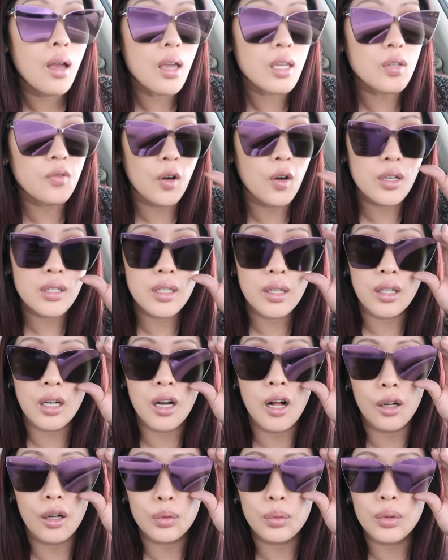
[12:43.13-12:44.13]
As far as like the
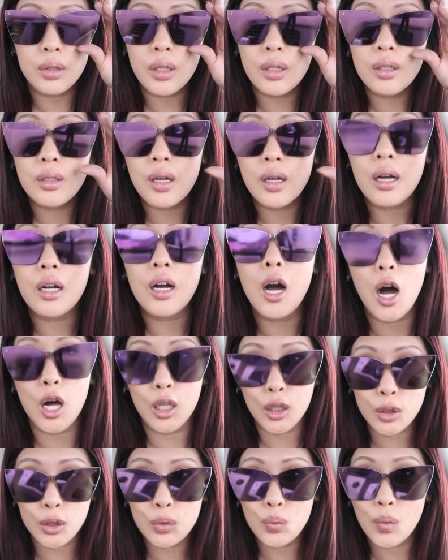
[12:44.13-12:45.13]
colored one go,
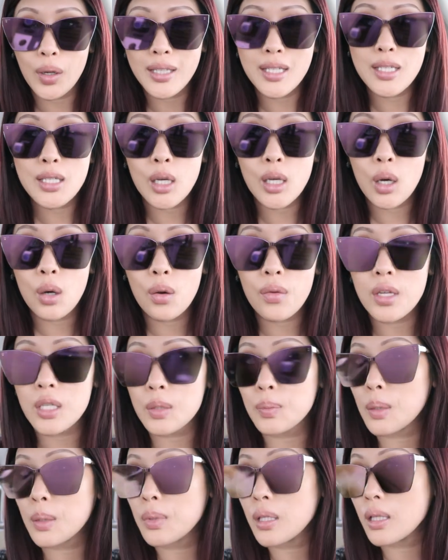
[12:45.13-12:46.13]
colored ones go,
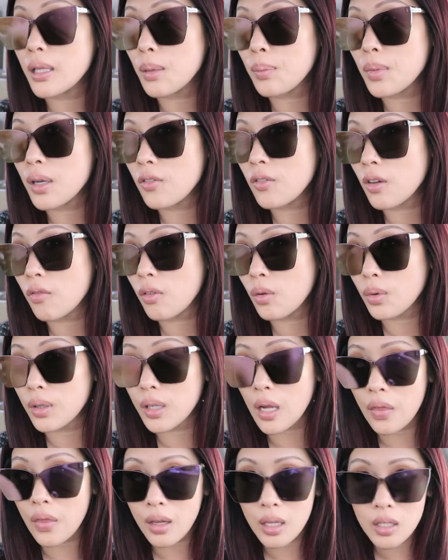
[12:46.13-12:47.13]
this might be like my favorite
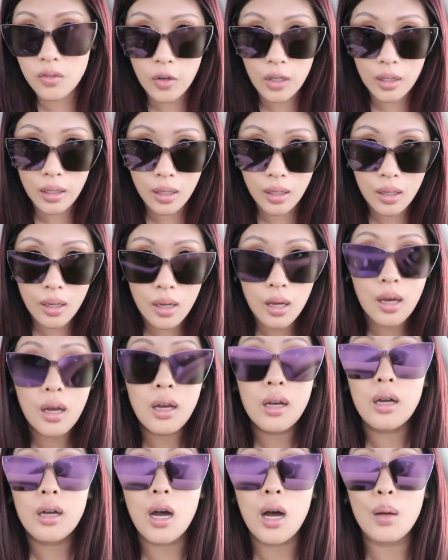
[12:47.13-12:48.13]
one. I think it's very like
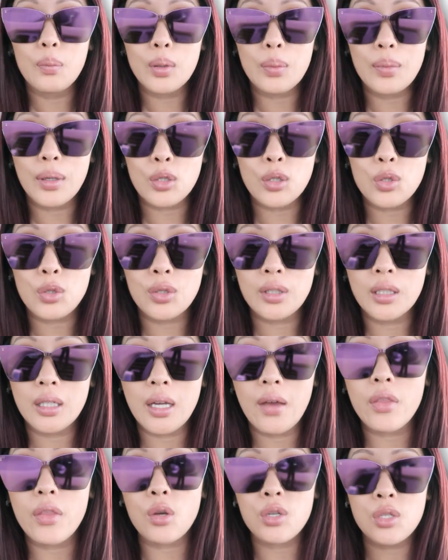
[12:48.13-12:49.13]

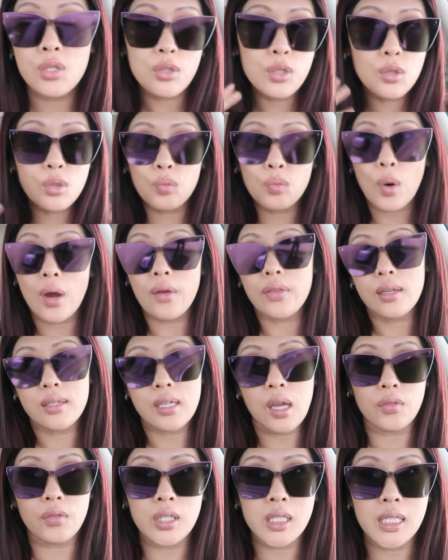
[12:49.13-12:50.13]
complimentary and they're so you can wear
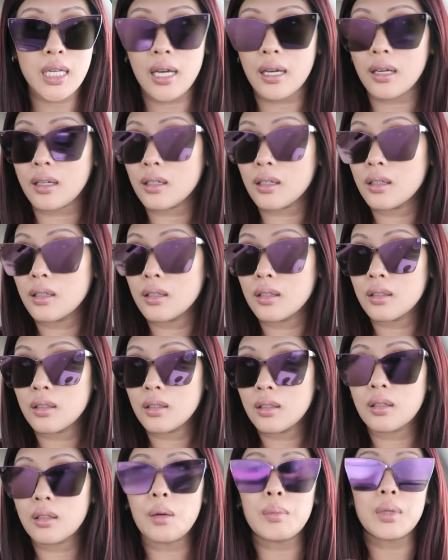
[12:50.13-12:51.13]
these every day.
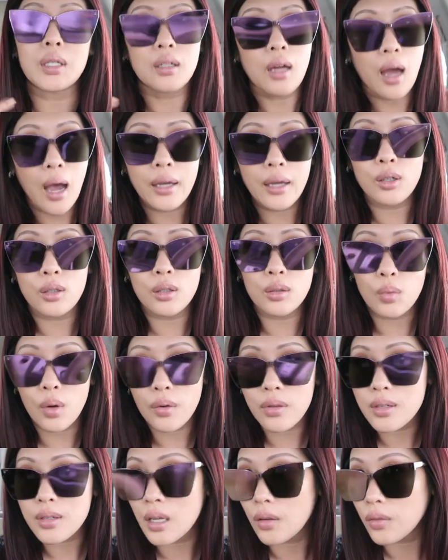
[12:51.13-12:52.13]
I mean, I could
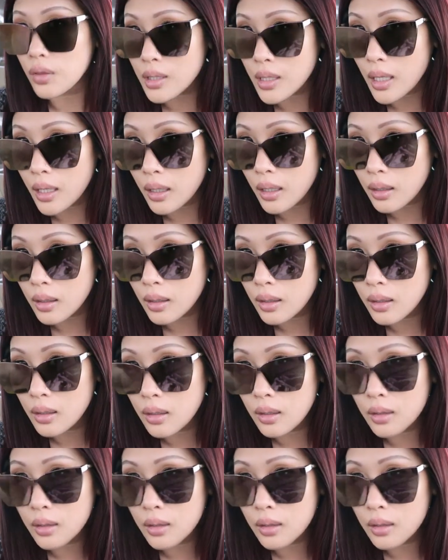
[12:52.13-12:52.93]
wear these every day.